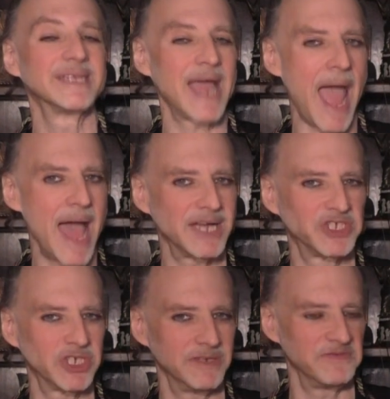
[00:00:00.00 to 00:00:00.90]
the
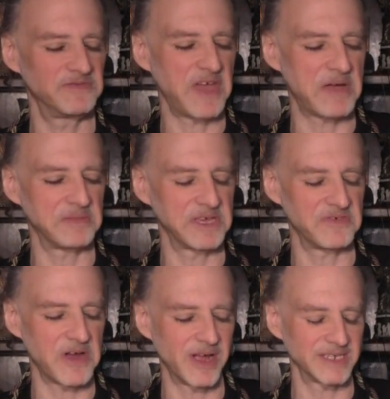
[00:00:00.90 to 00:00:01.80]
action family
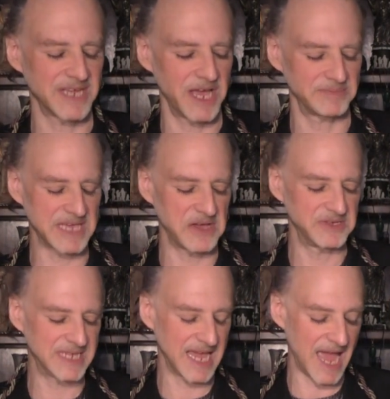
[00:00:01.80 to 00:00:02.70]
of archetypes. How
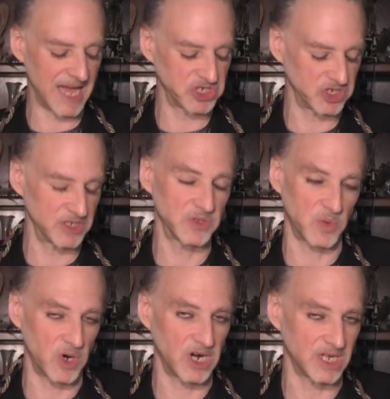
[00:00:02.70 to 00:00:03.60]
you take action in the
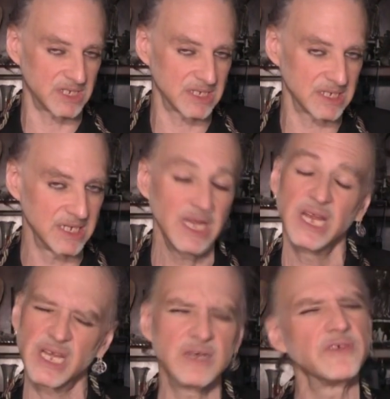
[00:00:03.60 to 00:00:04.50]
world?
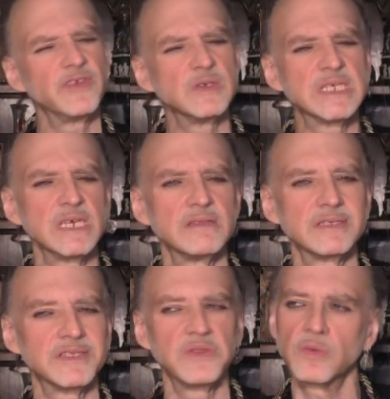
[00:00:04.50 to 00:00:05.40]
Now, if you see
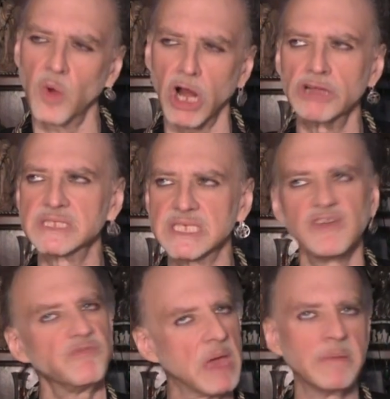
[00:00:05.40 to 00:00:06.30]
this in the world,
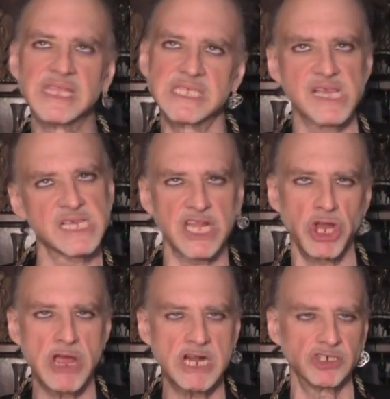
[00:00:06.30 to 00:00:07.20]
see if maybe this is in
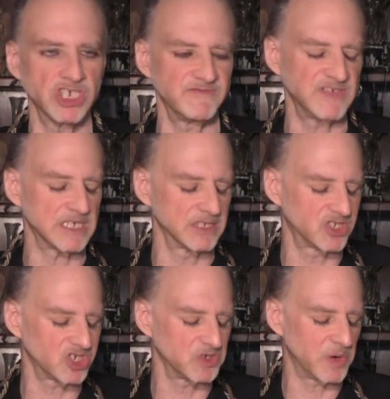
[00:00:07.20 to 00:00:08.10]
your energy
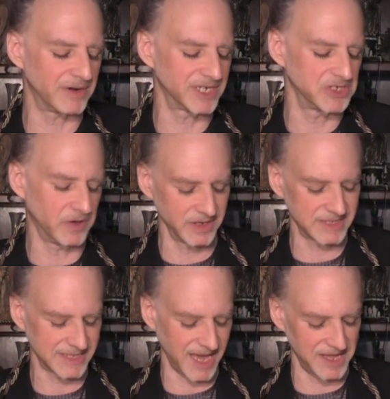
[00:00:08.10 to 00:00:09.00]
field too. Where are you on a
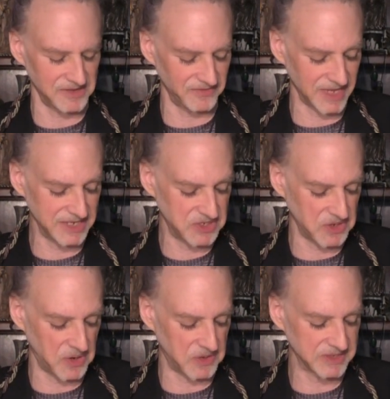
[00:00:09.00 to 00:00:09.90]
scale of lead to
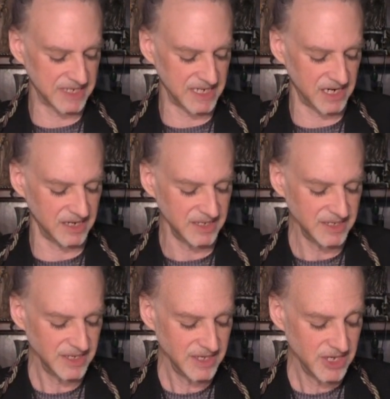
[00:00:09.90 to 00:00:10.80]
gold here?
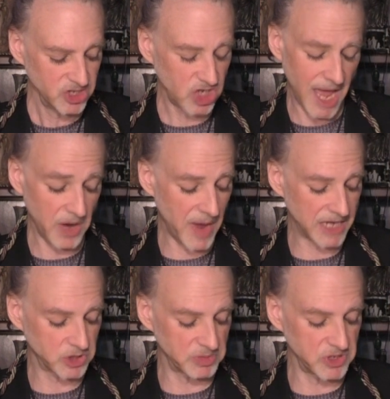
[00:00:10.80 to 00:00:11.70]
Shadow
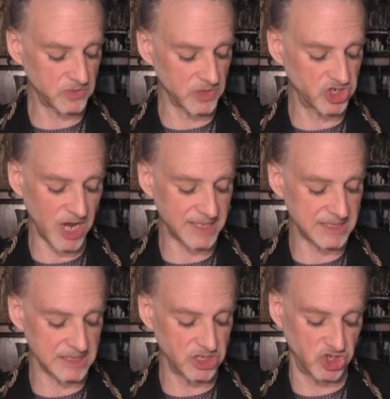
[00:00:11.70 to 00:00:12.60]
attribute
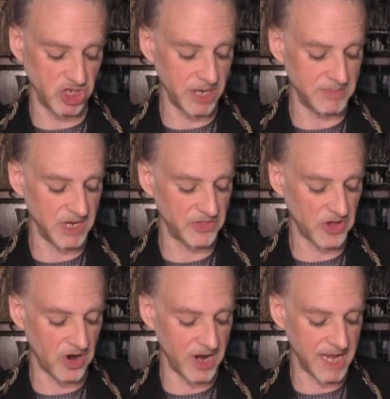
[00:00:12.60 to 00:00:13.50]
rejects legitimate
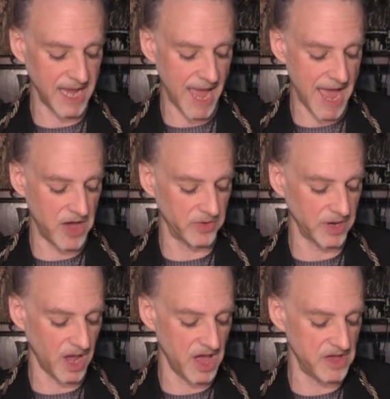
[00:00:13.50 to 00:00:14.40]
authority
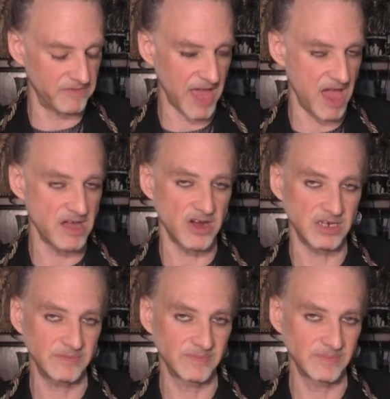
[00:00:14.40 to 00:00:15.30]
out of
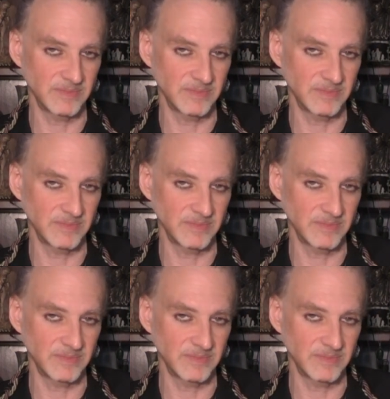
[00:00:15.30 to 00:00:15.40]
anger.